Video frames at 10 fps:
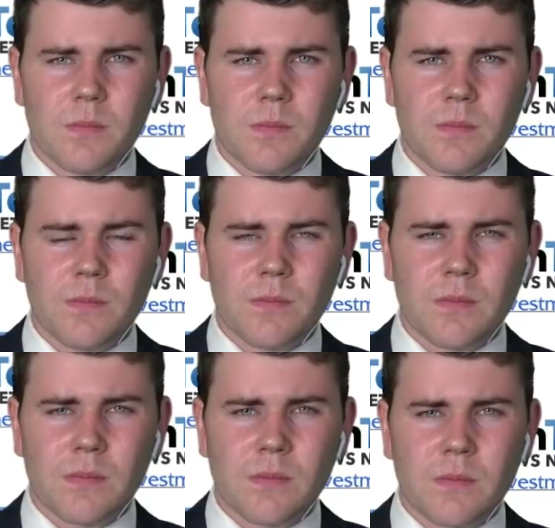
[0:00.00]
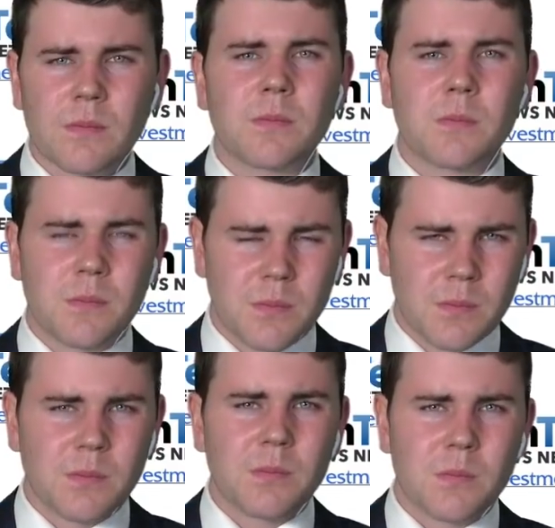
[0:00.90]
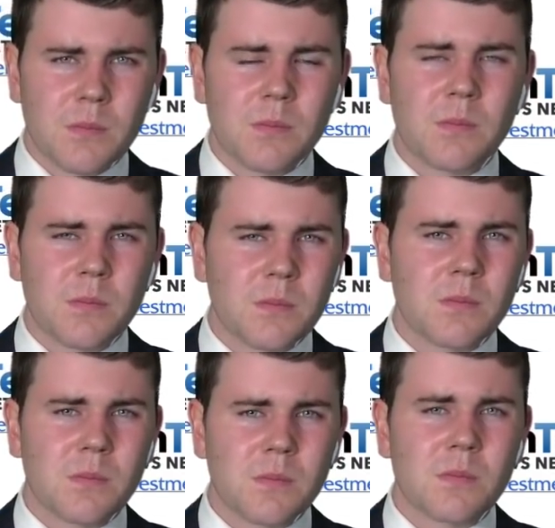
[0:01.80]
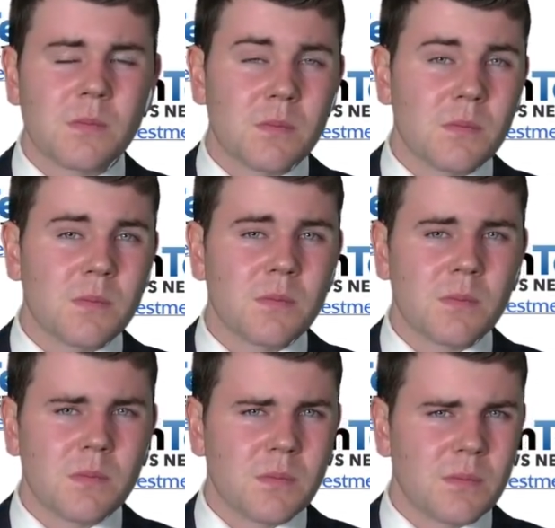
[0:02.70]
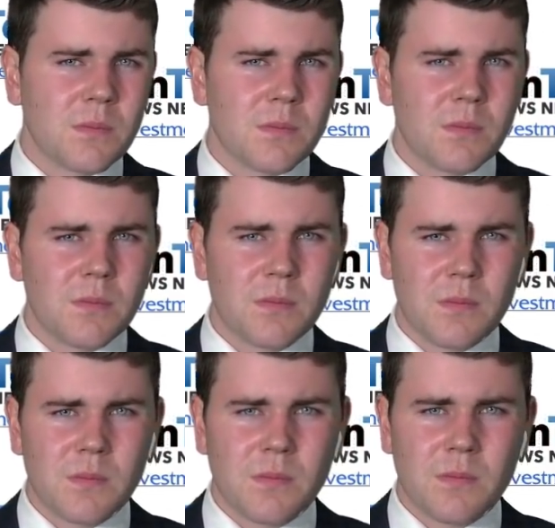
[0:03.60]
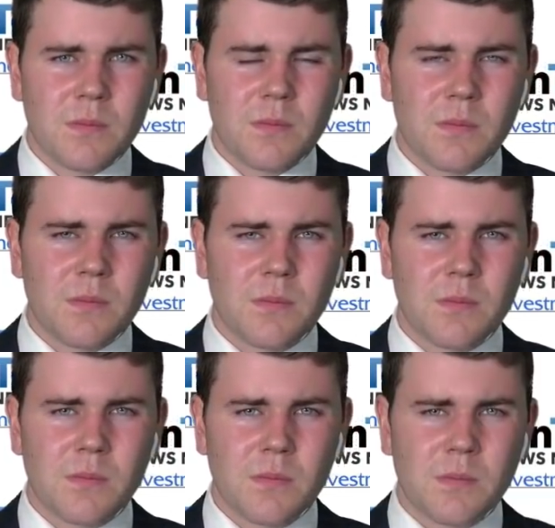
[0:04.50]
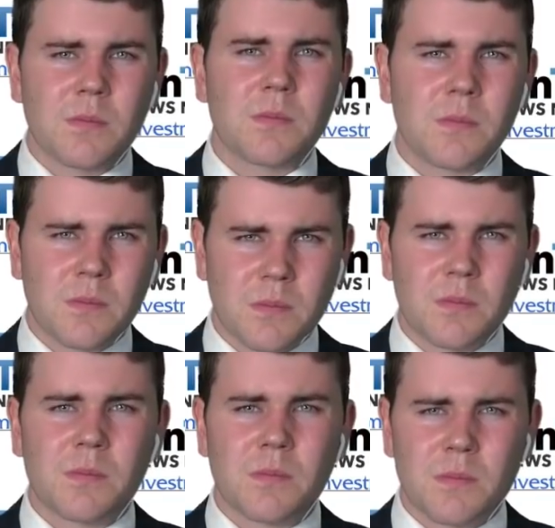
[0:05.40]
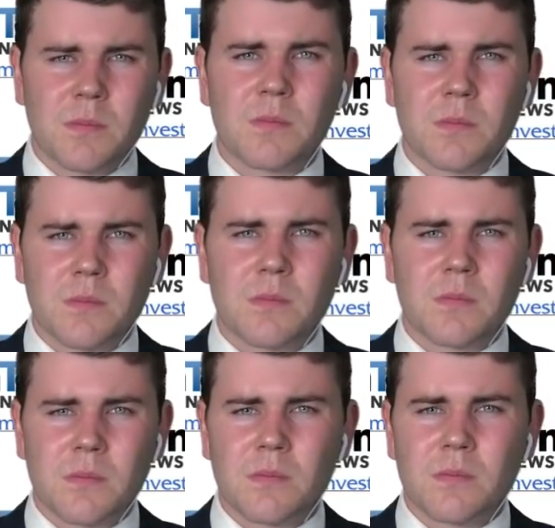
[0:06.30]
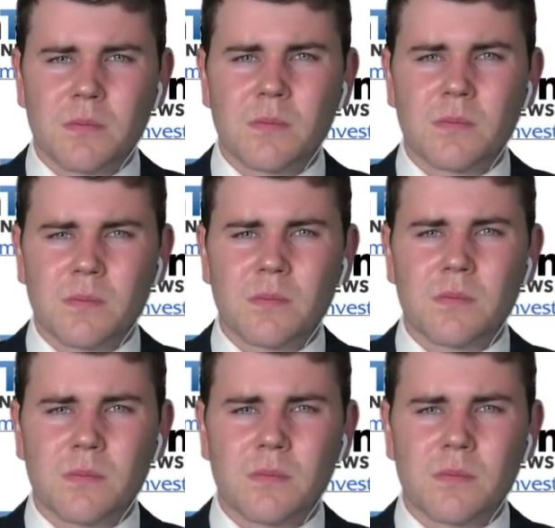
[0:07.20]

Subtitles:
This person isn't speaking.